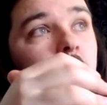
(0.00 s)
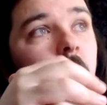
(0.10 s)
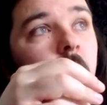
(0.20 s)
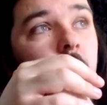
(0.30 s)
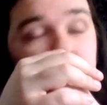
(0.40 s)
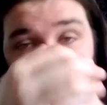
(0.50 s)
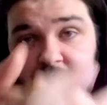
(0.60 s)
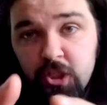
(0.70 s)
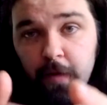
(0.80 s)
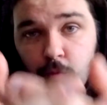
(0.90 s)
This
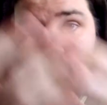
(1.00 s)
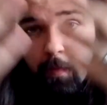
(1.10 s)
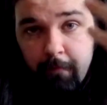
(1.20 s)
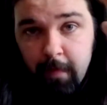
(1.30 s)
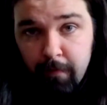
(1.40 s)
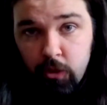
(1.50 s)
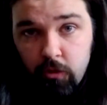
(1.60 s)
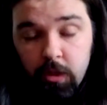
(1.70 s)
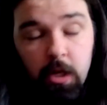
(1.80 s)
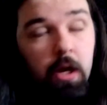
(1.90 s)
season overall has been very
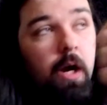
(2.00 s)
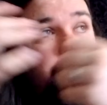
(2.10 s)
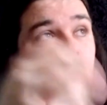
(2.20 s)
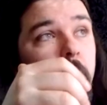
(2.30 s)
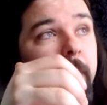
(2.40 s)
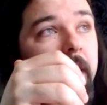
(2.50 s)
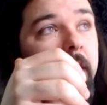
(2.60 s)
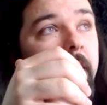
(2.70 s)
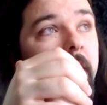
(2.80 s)
good. I'm hoping